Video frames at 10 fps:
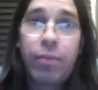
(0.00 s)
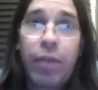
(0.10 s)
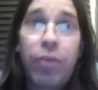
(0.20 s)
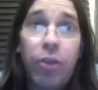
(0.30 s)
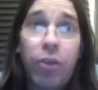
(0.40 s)

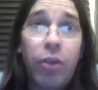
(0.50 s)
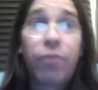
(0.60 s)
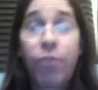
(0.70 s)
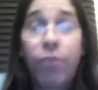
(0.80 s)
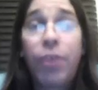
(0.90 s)
that you learn
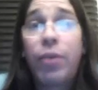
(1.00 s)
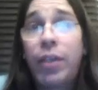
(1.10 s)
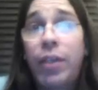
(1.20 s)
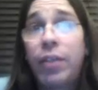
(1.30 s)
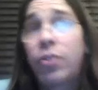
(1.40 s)

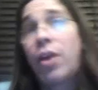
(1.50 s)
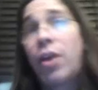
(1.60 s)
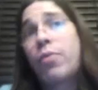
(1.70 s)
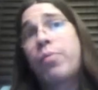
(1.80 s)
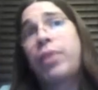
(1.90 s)
frequently. Try
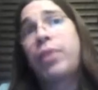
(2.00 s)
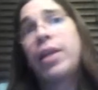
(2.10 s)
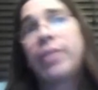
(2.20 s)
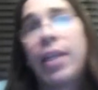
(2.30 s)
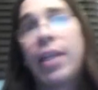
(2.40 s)
to
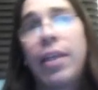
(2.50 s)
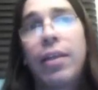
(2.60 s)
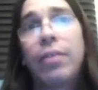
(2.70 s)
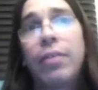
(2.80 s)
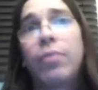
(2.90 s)
replace
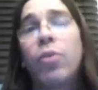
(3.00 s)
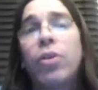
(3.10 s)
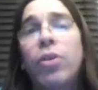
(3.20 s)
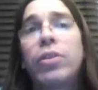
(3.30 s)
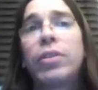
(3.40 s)
any
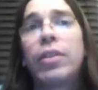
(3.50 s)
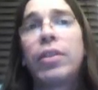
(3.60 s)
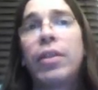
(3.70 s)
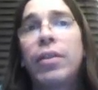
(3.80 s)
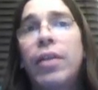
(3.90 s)
words
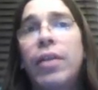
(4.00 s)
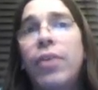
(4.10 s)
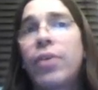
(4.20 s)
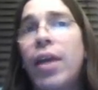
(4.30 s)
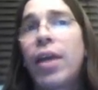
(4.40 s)
that
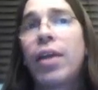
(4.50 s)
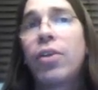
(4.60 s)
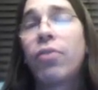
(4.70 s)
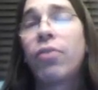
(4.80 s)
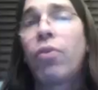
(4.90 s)
you can
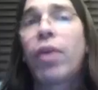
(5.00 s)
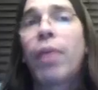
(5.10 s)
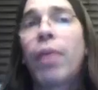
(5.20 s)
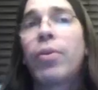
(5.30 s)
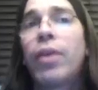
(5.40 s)
in your
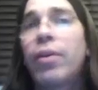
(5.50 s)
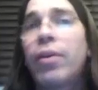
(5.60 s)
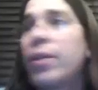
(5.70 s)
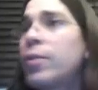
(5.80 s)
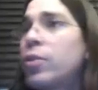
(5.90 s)

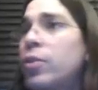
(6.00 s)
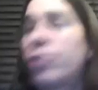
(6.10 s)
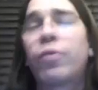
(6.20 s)
vocabulary, just